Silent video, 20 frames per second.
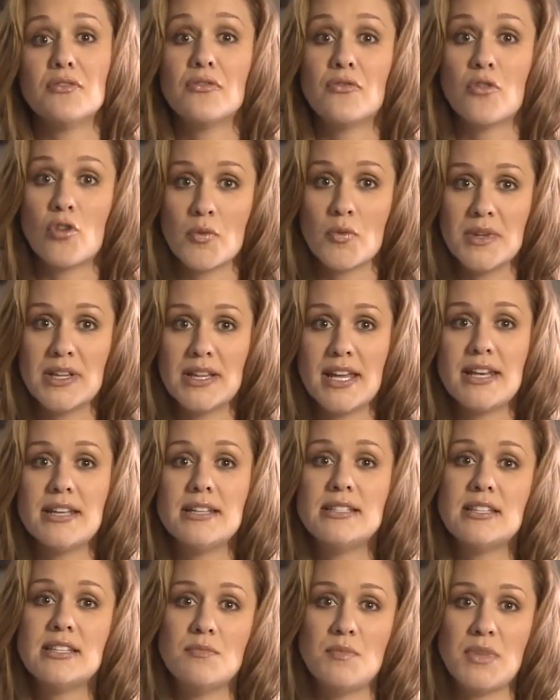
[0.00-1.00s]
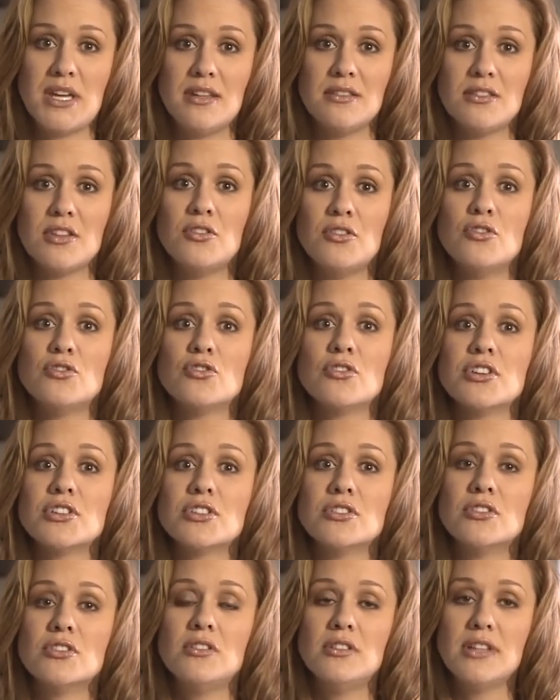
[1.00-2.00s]
formulated to meet the
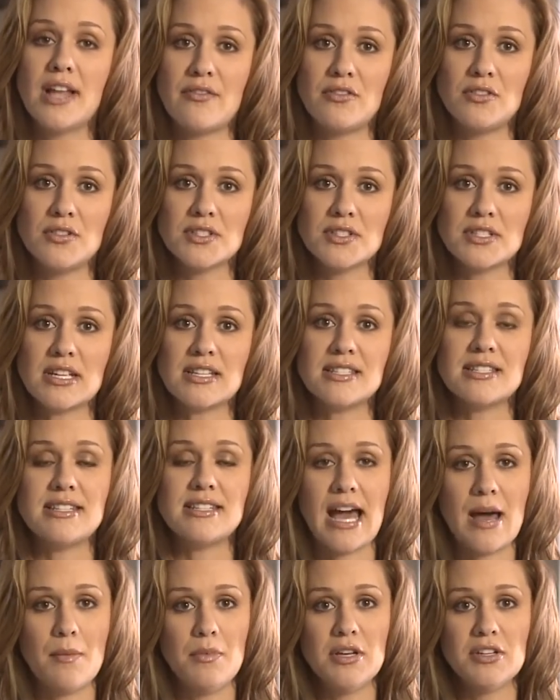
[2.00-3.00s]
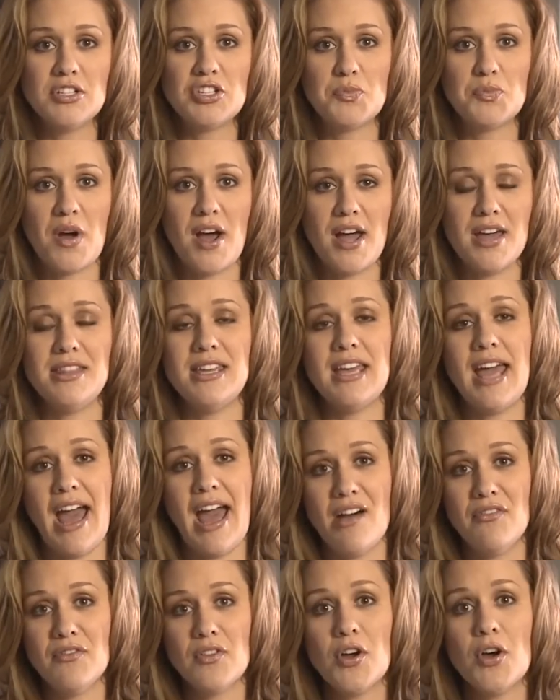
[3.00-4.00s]
nutritional levels established by the
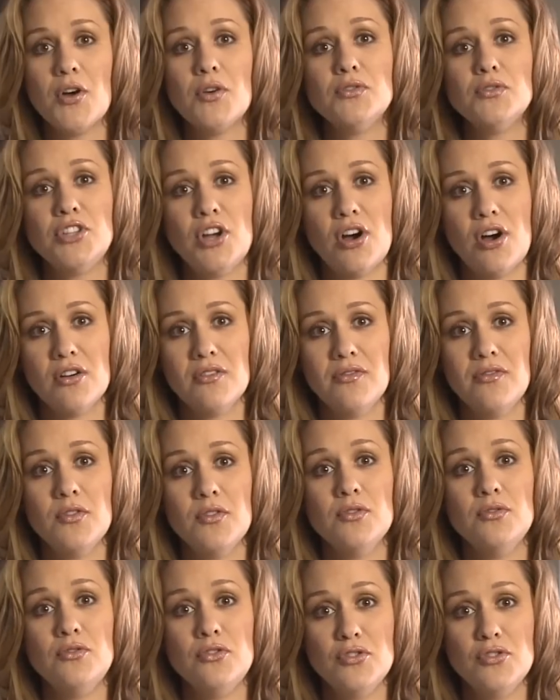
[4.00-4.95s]
AAFCO dog food